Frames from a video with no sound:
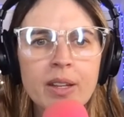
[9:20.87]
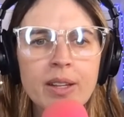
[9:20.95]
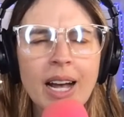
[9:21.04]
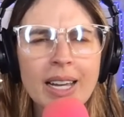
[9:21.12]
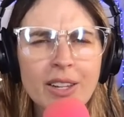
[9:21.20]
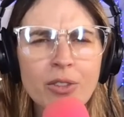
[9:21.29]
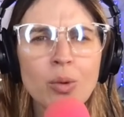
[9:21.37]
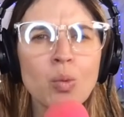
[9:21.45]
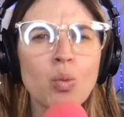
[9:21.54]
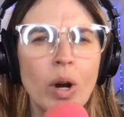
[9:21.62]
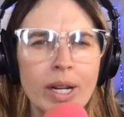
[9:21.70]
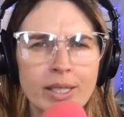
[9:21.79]
kind of the
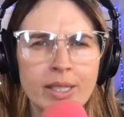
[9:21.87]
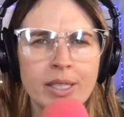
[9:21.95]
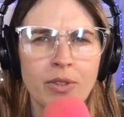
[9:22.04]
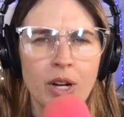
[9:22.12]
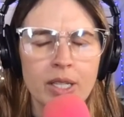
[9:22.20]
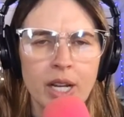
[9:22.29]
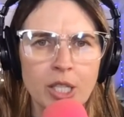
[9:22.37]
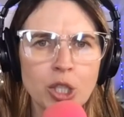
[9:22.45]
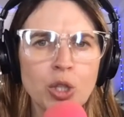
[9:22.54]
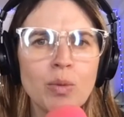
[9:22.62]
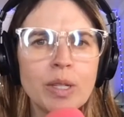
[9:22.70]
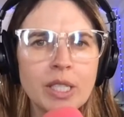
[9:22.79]
rights to Von Dutch,
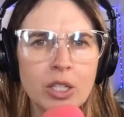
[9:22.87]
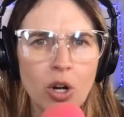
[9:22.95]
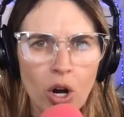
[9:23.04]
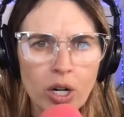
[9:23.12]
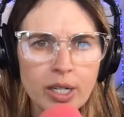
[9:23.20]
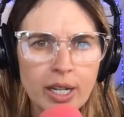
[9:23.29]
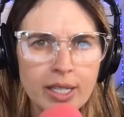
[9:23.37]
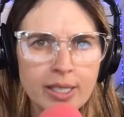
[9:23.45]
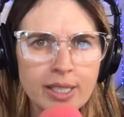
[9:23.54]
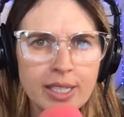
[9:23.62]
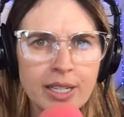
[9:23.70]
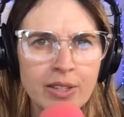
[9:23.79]
who was an
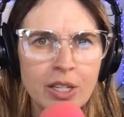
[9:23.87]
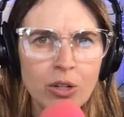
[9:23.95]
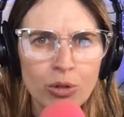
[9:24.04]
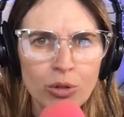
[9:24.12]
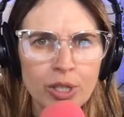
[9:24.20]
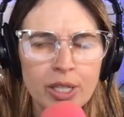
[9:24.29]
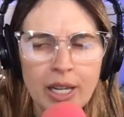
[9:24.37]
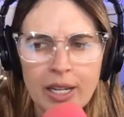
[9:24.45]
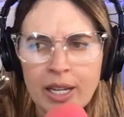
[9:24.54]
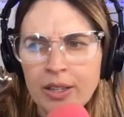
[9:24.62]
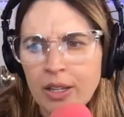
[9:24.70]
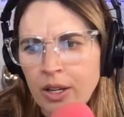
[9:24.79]
artist in the early like
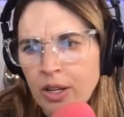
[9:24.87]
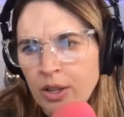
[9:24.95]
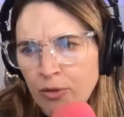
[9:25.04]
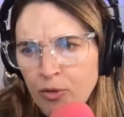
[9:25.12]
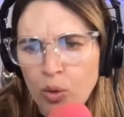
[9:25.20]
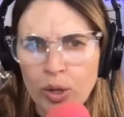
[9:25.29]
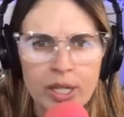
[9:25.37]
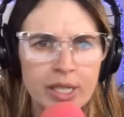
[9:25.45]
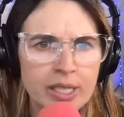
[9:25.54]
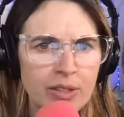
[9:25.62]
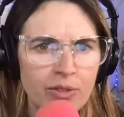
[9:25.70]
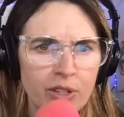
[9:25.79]
in the in the
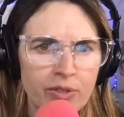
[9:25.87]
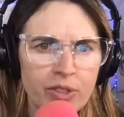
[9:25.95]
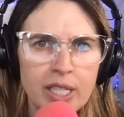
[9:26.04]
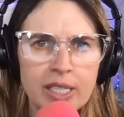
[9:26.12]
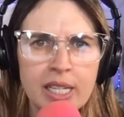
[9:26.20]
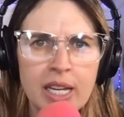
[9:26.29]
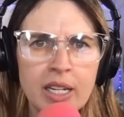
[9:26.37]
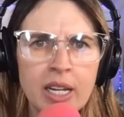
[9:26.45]
40s and 50s and